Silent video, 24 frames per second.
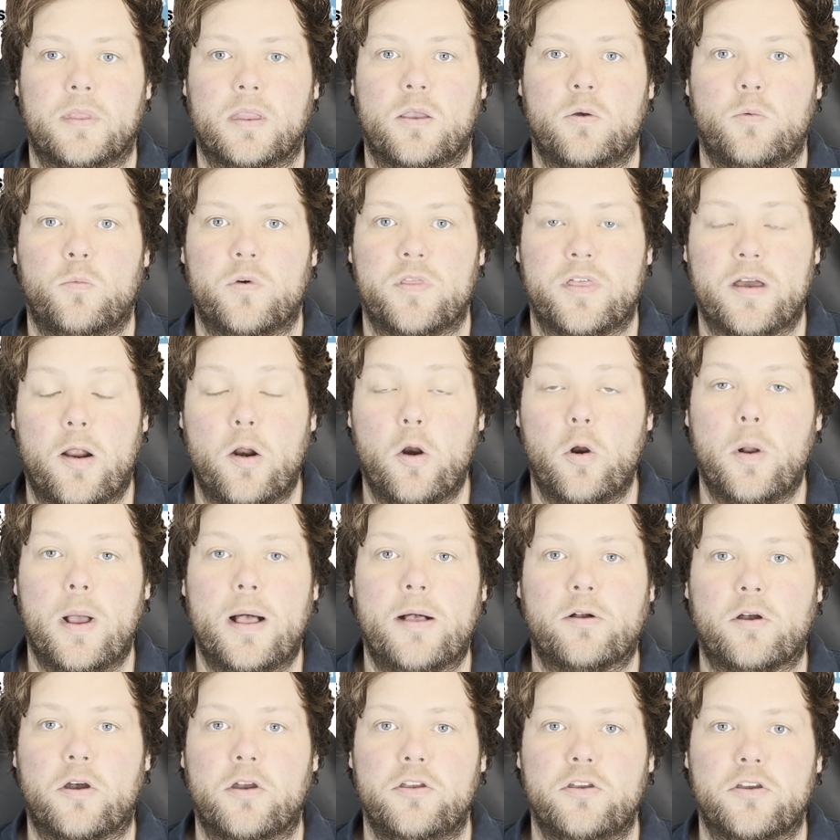With our
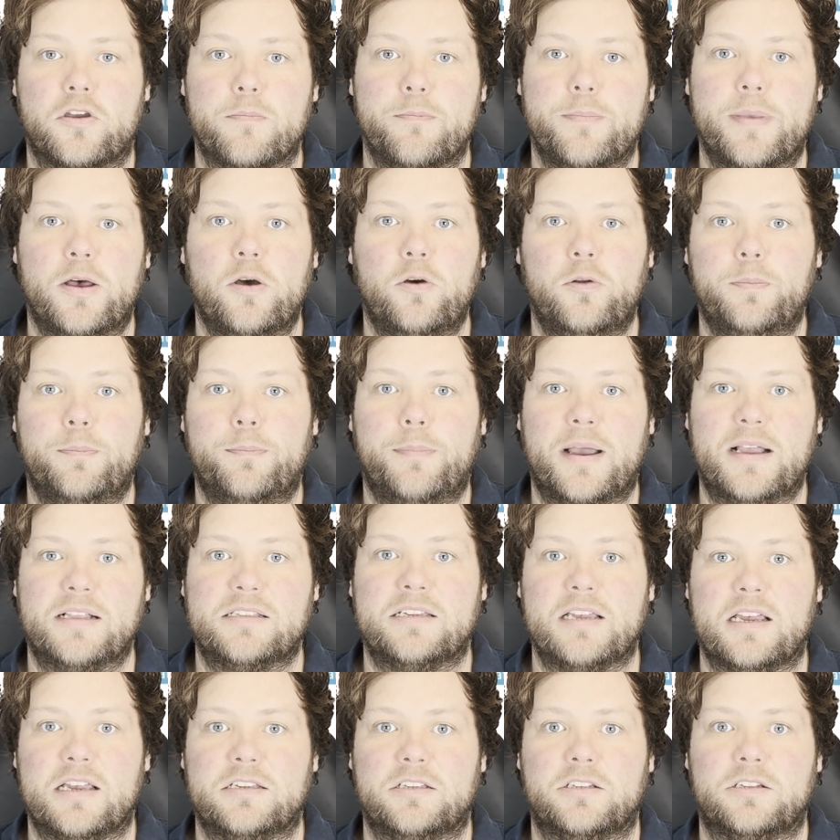Algo, you can build,
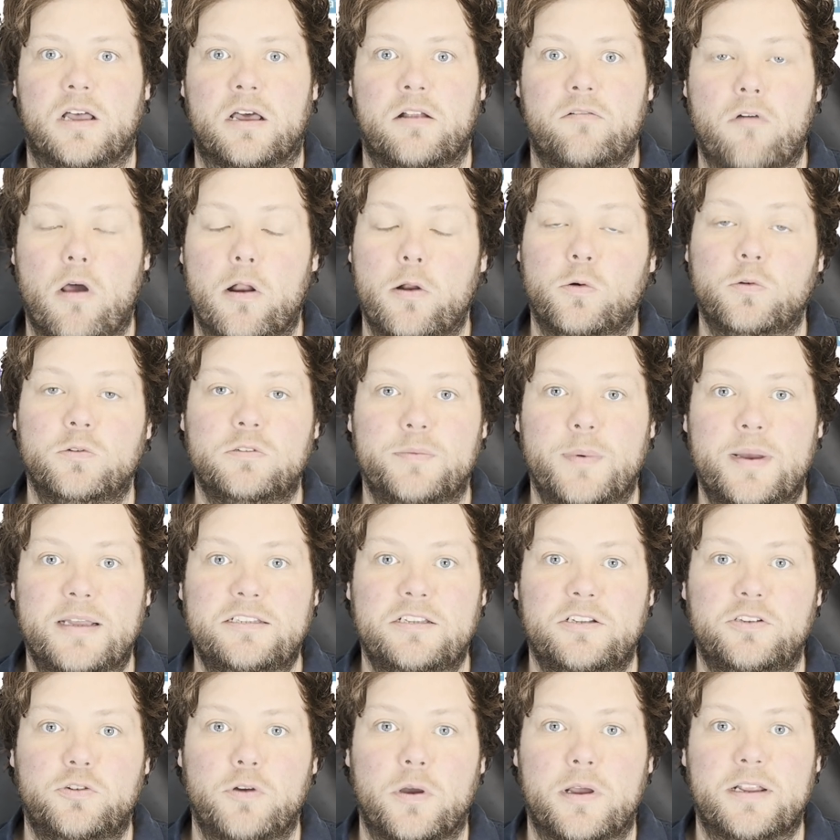backtest, and run
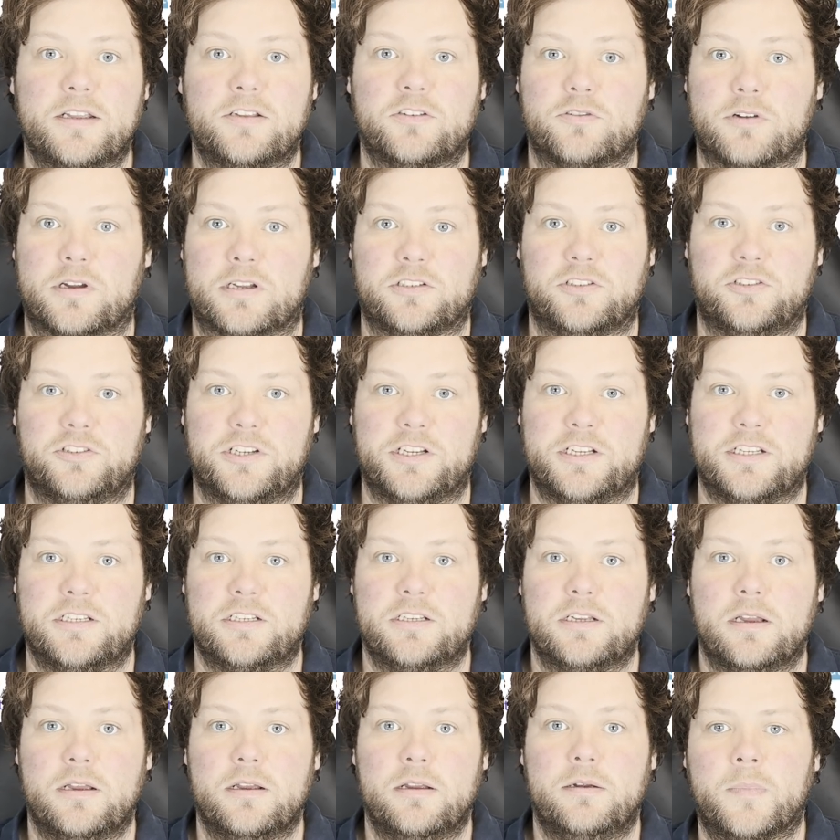automated trading strategies.
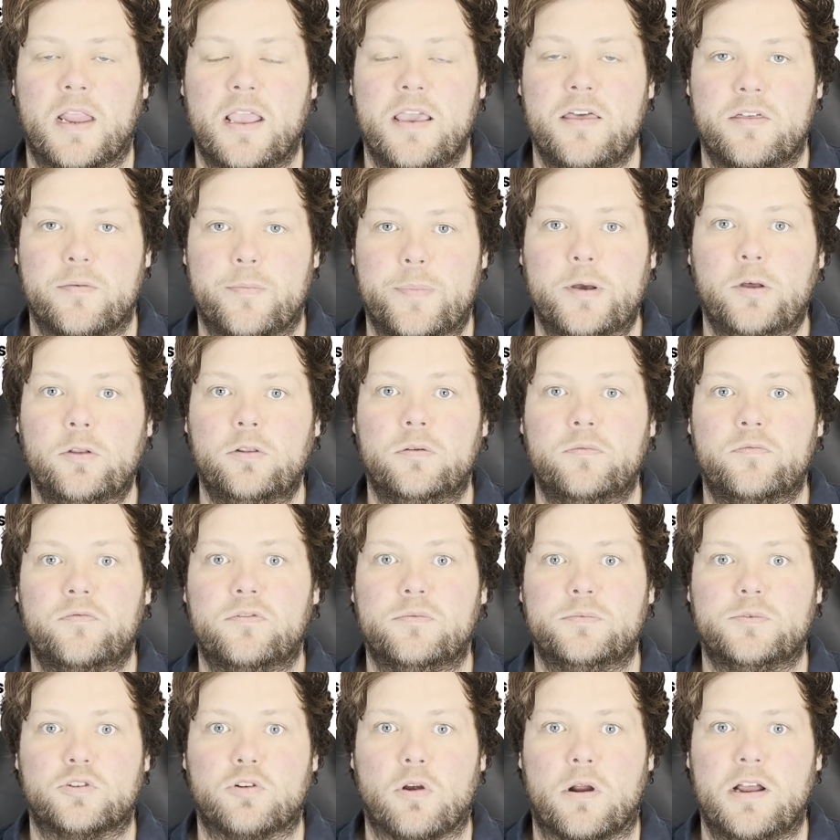Either build them
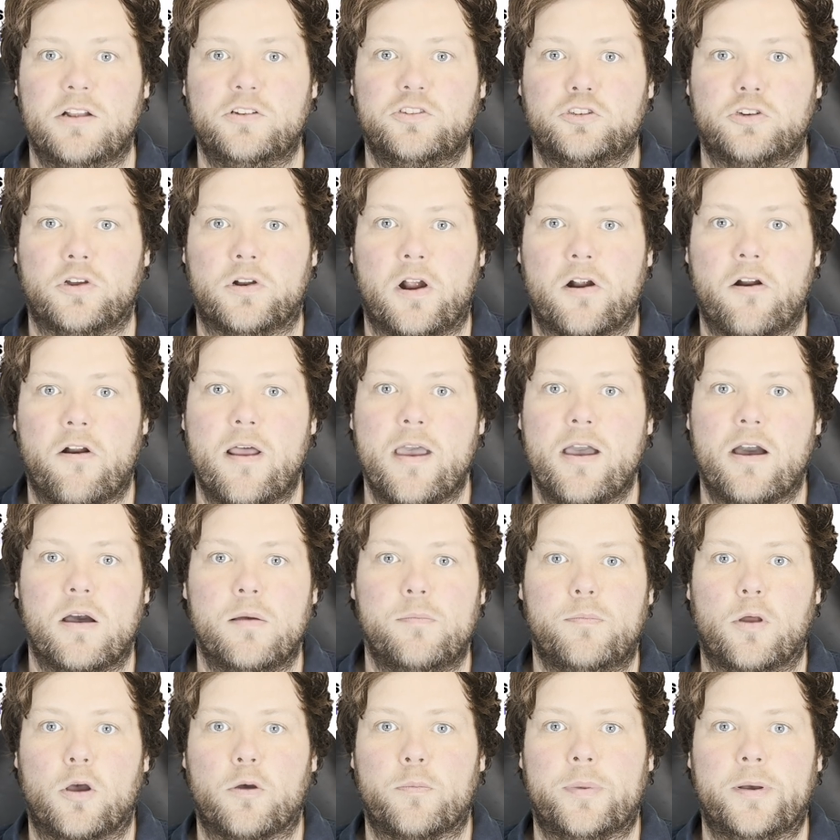from scratch on our AI
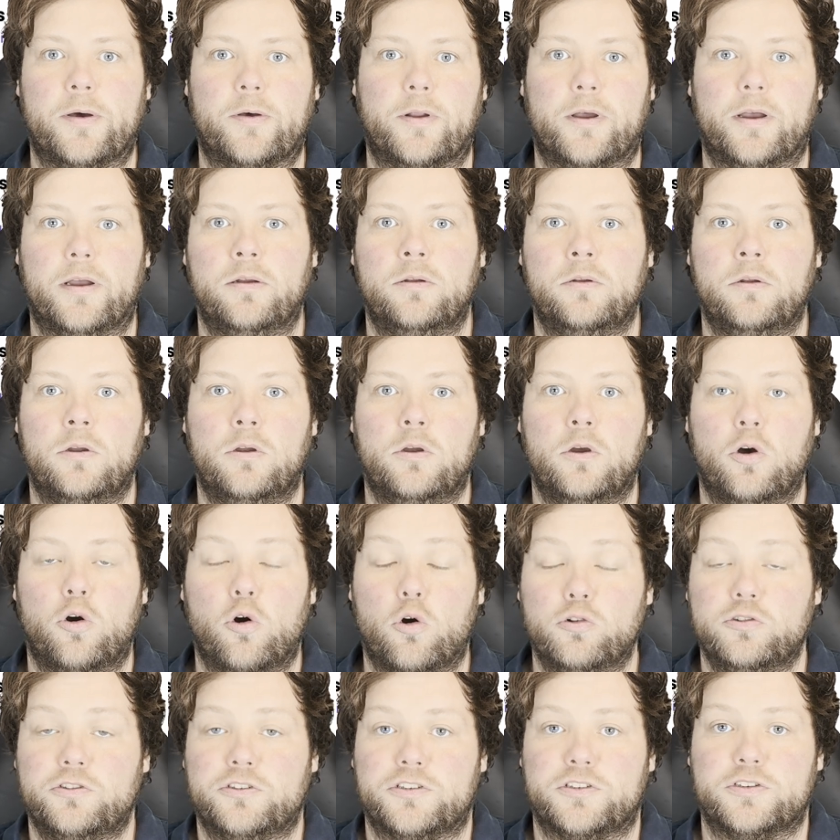block builder,
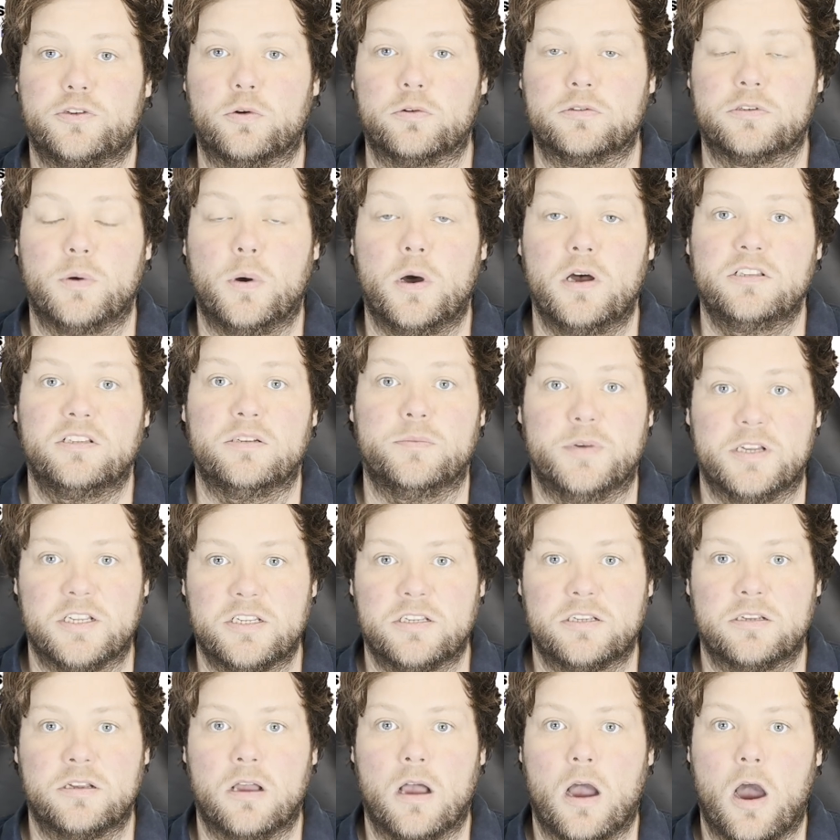or just talk to
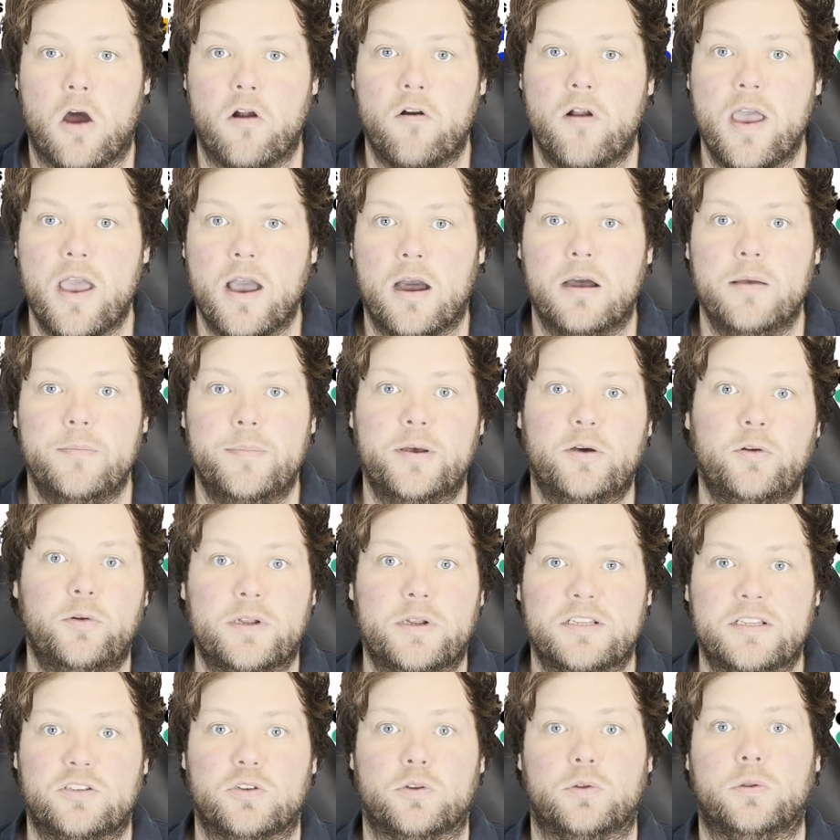Artemis, our AI building
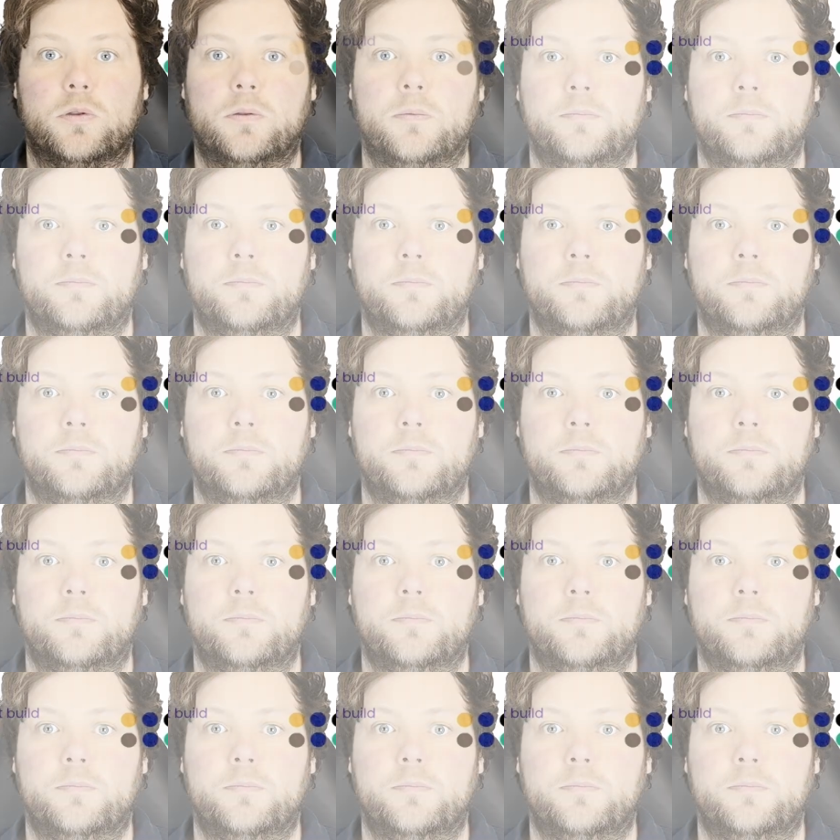tool.